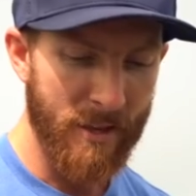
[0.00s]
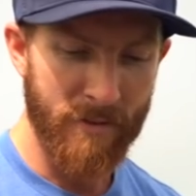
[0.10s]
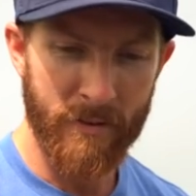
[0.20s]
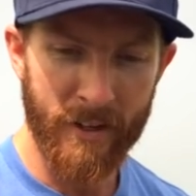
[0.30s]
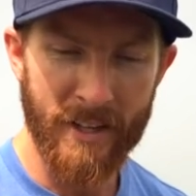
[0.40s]
They've
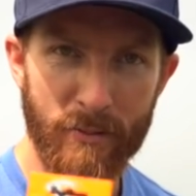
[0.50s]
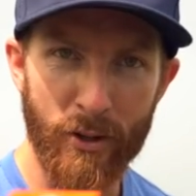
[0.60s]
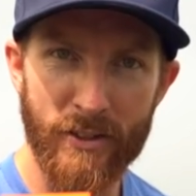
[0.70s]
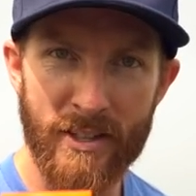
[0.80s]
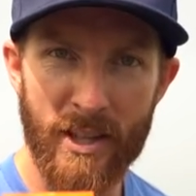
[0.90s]
even got some
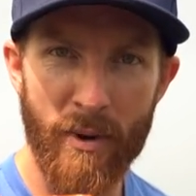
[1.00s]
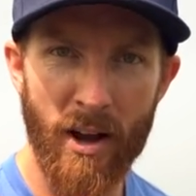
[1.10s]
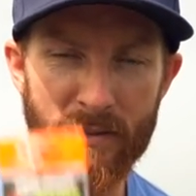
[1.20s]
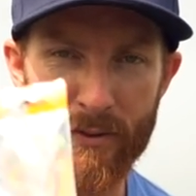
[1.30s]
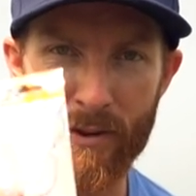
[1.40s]
hooks in the
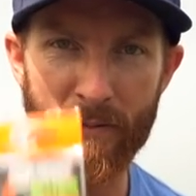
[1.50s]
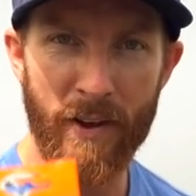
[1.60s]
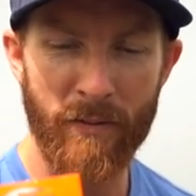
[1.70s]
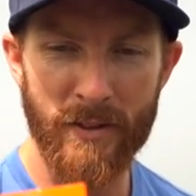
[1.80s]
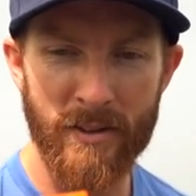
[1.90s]
box for your
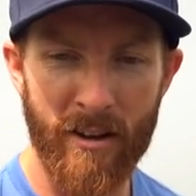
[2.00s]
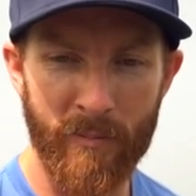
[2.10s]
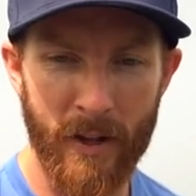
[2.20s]
favorite soft